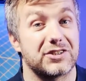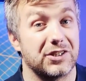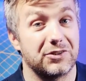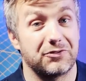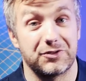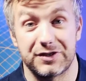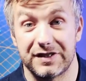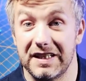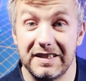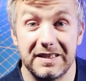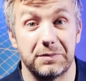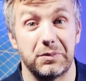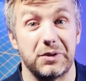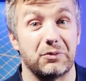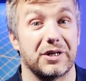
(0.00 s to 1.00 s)
Sonoff for
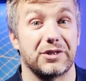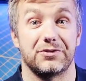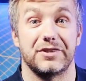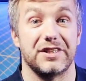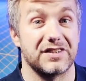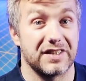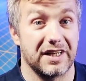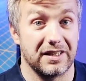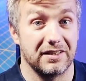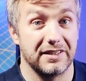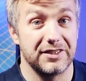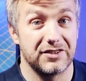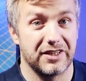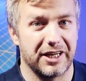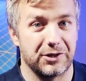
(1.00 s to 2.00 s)
sending me one of these early
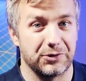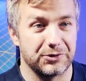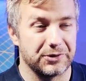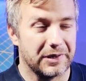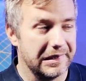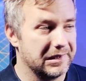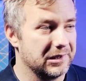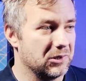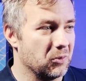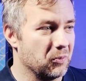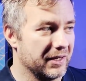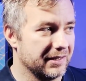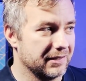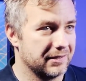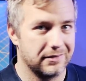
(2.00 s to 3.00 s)
so I could,
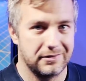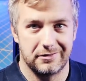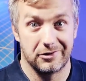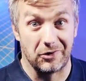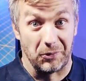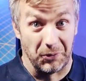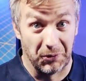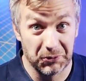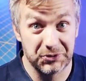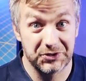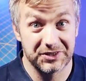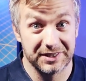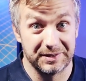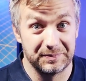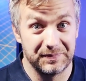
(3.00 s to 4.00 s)
well,
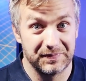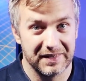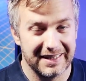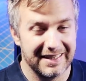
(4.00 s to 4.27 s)
roast them.